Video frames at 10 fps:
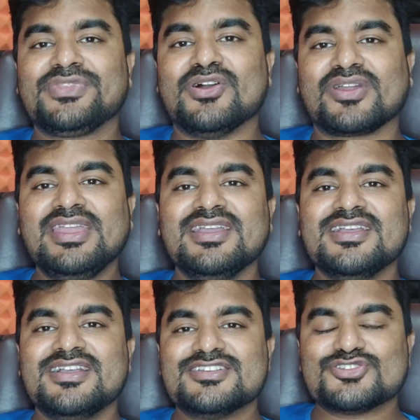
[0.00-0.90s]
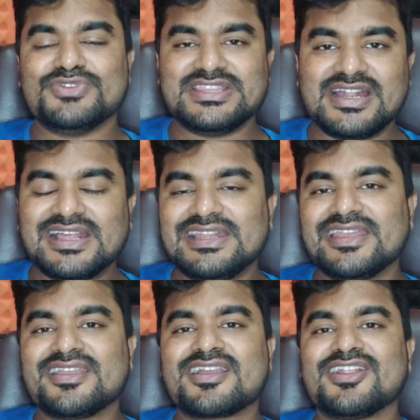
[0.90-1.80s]
Okay, so with that, I'll
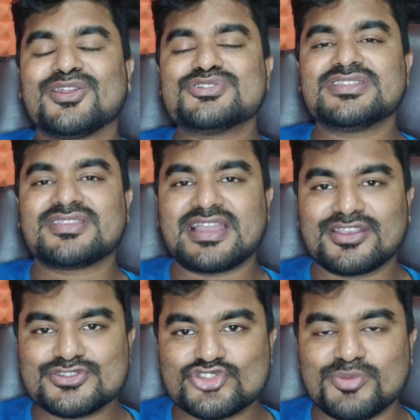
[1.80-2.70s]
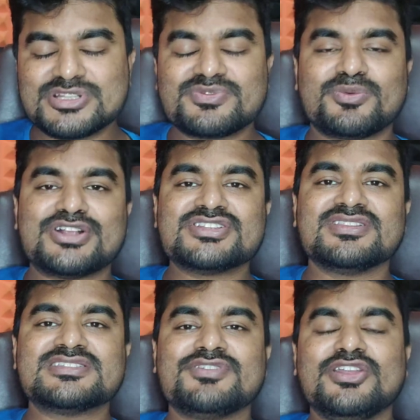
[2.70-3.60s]
take a conclusion. Thank you so much for watching
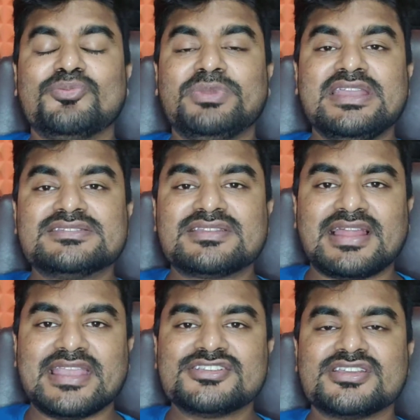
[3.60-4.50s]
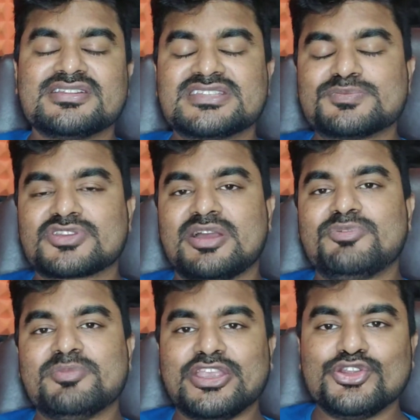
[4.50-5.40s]
this video. Please like, share and subscribe
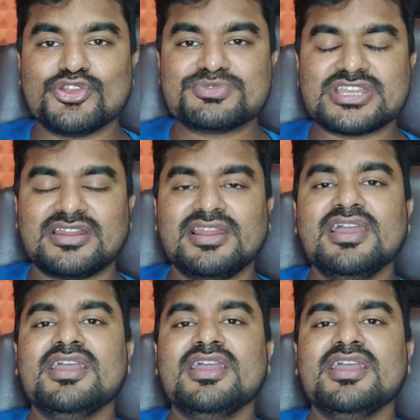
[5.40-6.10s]
to my YouTube channel.